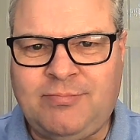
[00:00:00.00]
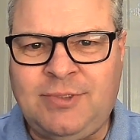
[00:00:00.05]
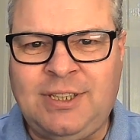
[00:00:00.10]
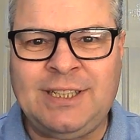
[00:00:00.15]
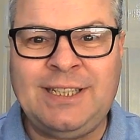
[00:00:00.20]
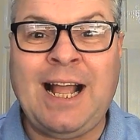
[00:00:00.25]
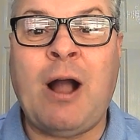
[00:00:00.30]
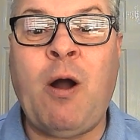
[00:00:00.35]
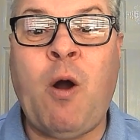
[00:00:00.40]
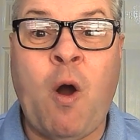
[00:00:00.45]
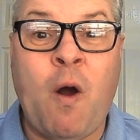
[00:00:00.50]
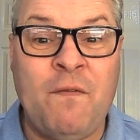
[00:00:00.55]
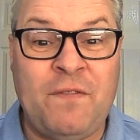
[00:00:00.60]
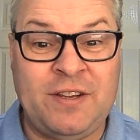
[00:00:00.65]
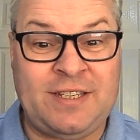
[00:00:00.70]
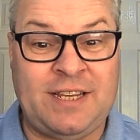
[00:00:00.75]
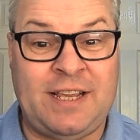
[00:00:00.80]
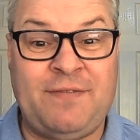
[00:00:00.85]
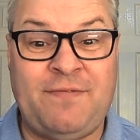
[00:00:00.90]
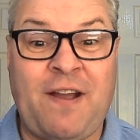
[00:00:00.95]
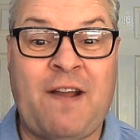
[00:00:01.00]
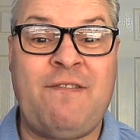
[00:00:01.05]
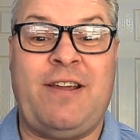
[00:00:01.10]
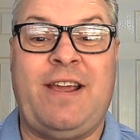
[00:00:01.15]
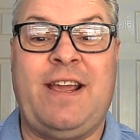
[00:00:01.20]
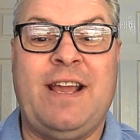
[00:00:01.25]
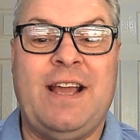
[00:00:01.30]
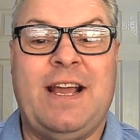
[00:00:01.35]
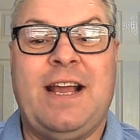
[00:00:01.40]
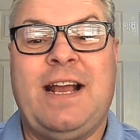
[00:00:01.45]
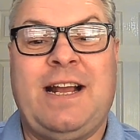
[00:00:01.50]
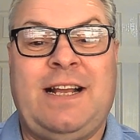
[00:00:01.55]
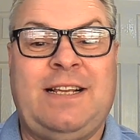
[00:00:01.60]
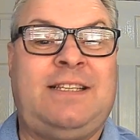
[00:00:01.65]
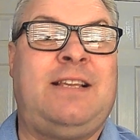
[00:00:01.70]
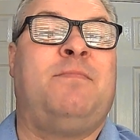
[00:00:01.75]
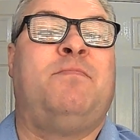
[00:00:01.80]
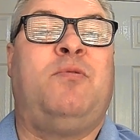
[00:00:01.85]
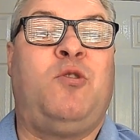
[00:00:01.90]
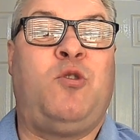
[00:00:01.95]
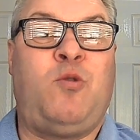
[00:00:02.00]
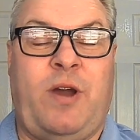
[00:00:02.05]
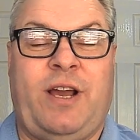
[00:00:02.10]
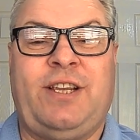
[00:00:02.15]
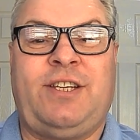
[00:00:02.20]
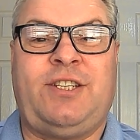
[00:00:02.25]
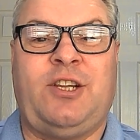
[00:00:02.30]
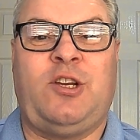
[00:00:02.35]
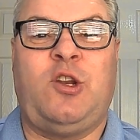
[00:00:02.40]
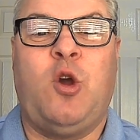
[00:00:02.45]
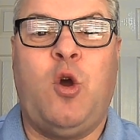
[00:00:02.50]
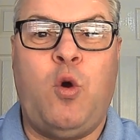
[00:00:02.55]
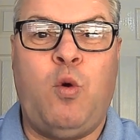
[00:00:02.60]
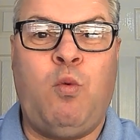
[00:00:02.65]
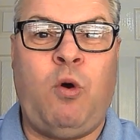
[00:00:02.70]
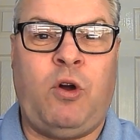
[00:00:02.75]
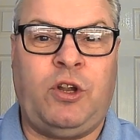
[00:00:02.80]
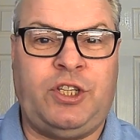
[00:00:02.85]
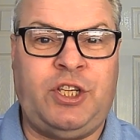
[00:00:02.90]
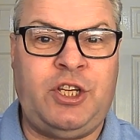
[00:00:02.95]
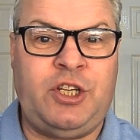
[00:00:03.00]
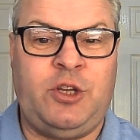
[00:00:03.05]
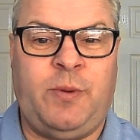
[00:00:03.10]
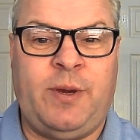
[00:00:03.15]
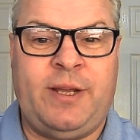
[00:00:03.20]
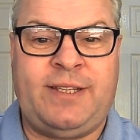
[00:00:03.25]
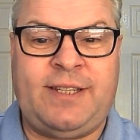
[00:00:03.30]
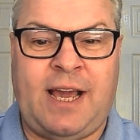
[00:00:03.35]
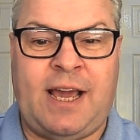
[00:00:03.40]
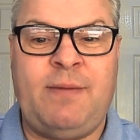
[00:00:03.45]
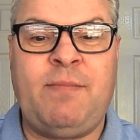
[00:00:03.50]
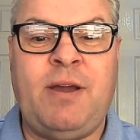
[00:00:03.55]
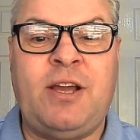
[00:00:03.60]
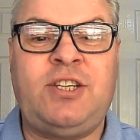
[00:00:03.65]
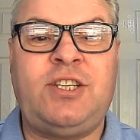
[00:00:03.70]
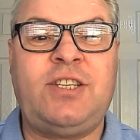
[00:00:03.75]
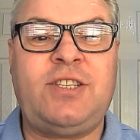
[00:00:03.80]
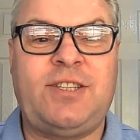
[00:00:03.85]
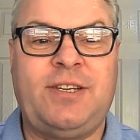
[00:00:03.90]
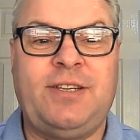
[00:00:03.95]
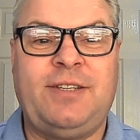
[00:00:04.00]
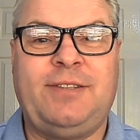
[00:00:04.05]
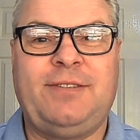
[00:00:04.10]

Now, obviously, very simple question. What do you do with tape measures?